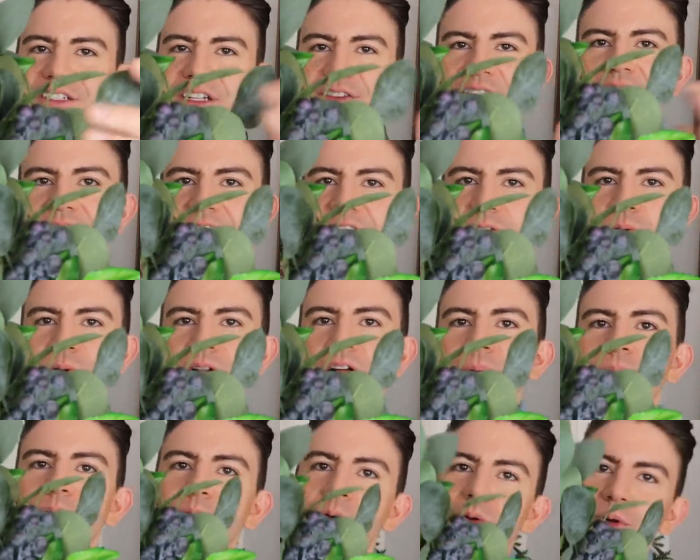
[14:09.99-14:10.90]
And I've had this one
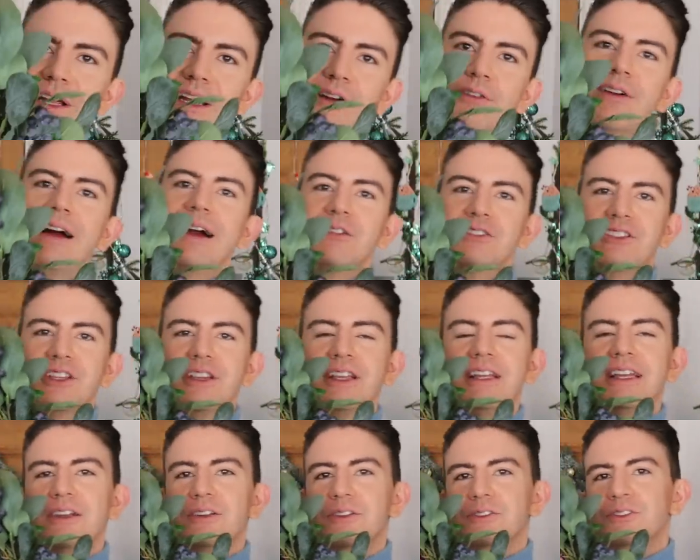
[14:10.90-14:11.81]
up all year round, so I
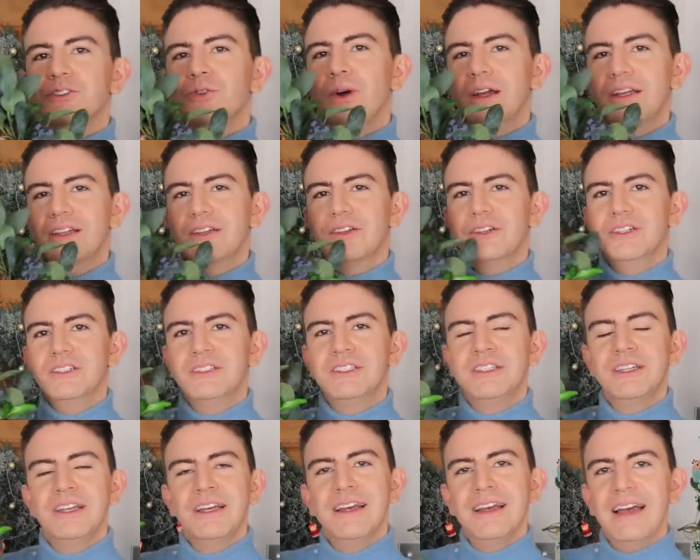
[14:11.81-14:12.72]
think it looks quite
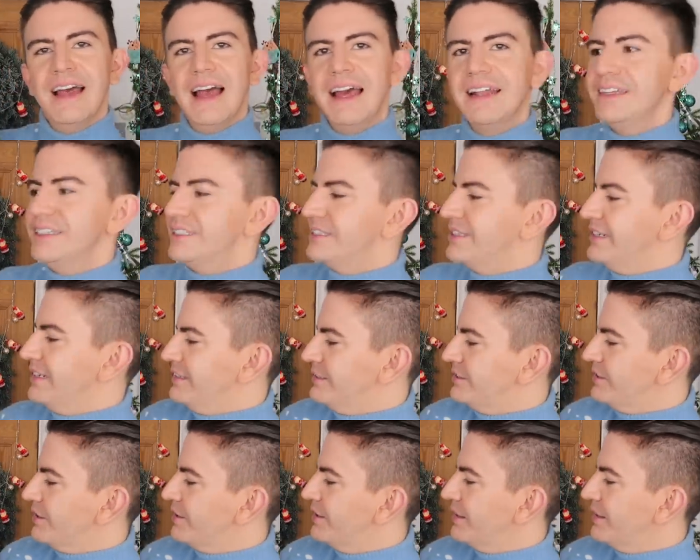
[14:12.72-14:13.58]
good any season.